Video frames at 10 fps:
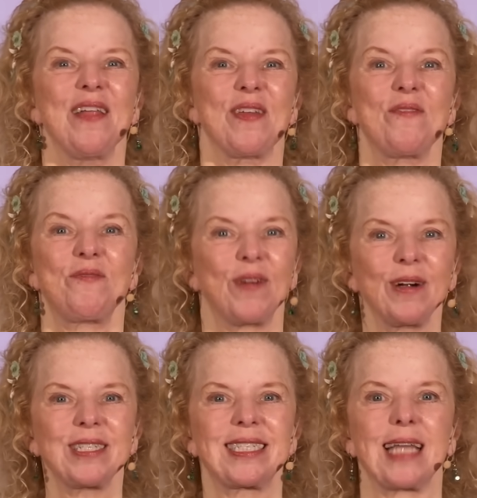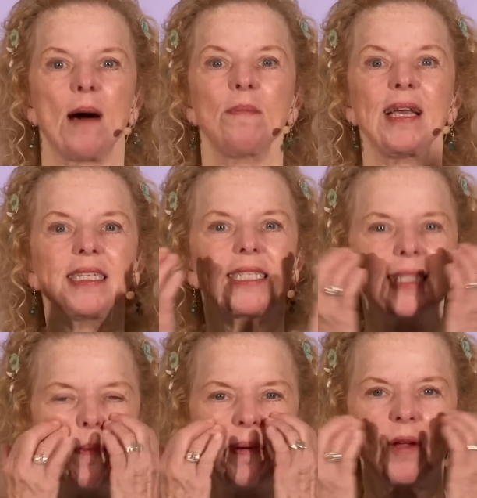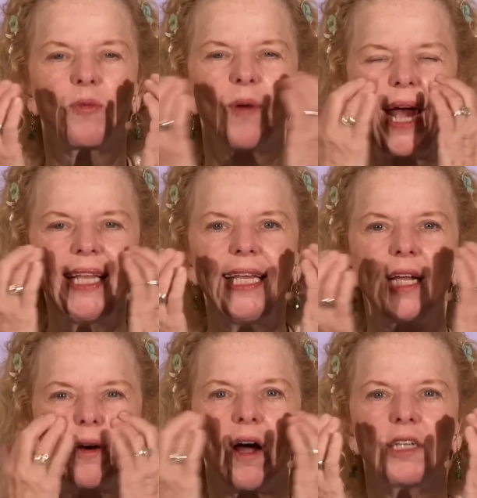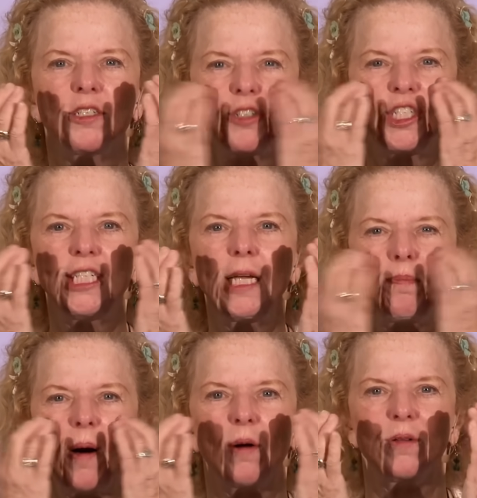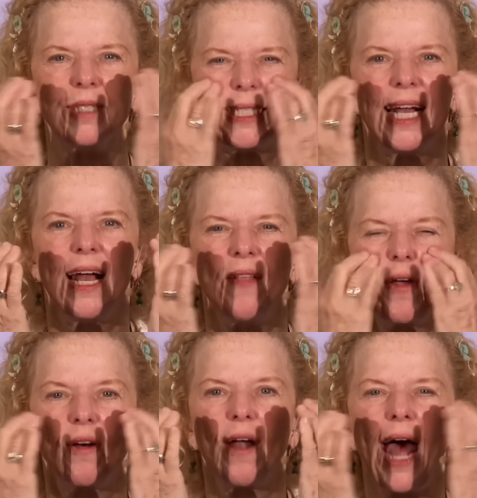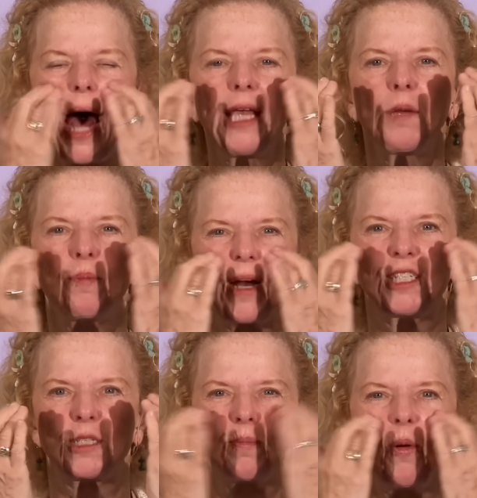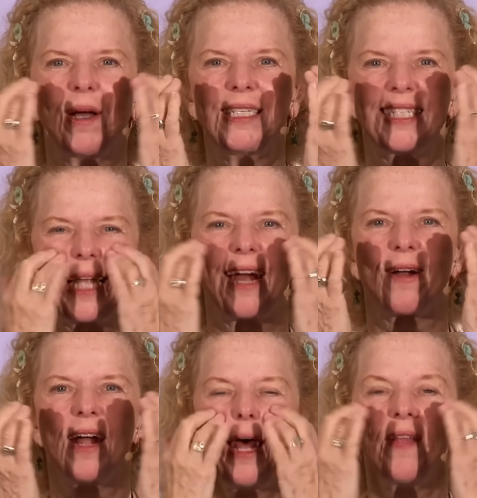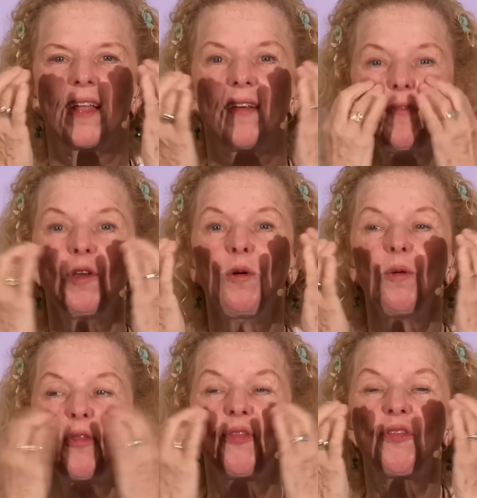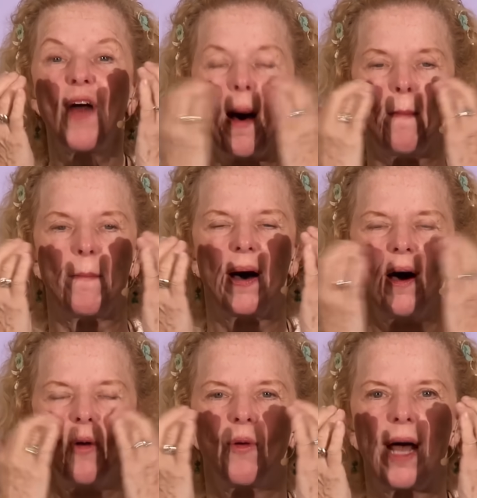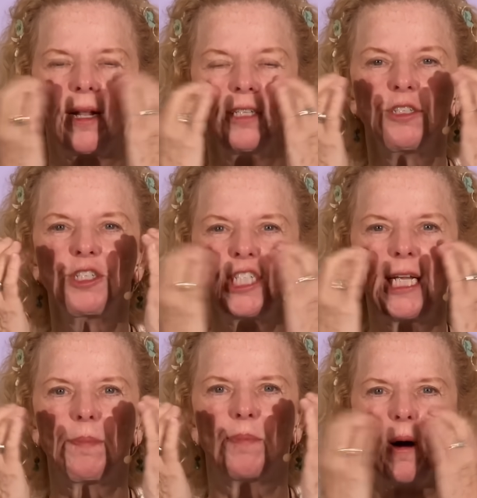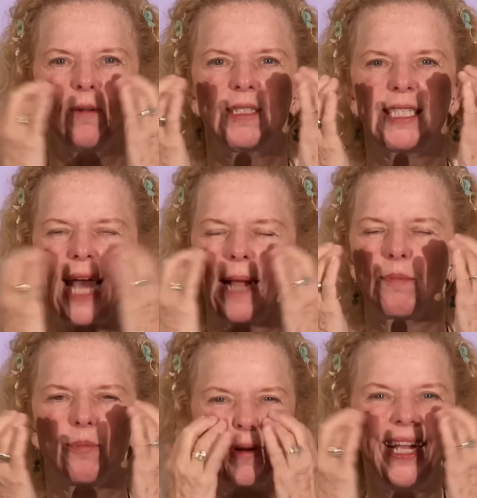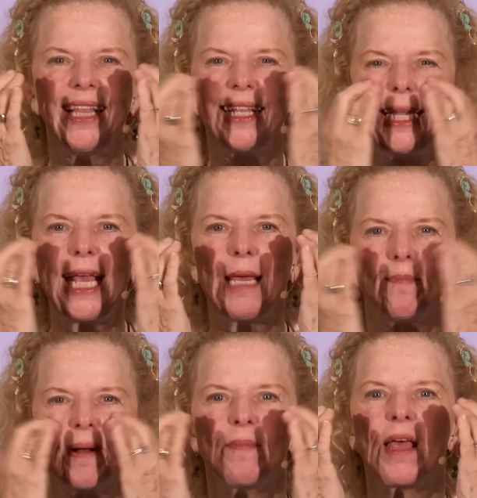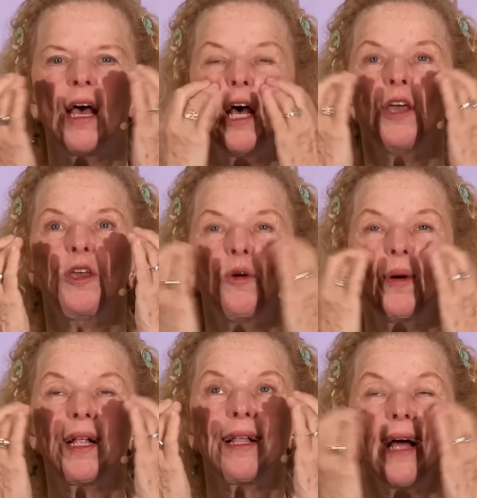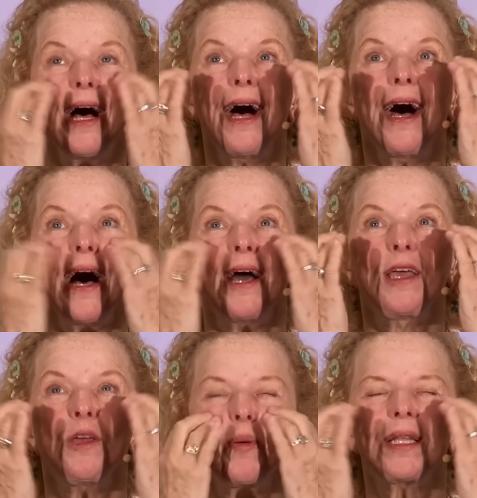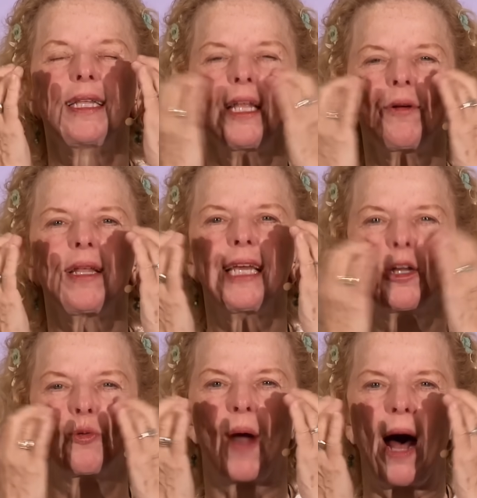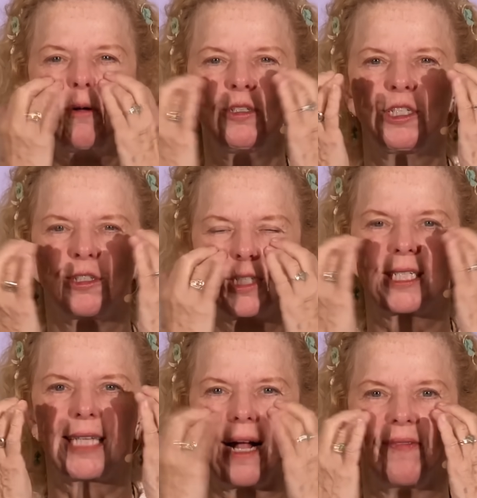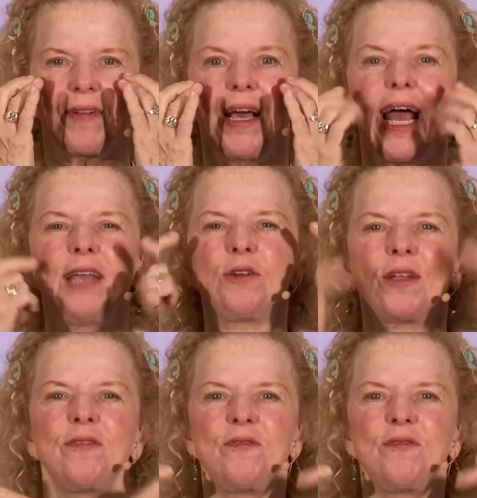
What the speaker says: The first thump is thumping right here on your cheekbones. There are acupressure points there that if you thump right on your cheekbones and breathe deep, you will literally ground yourself, and you can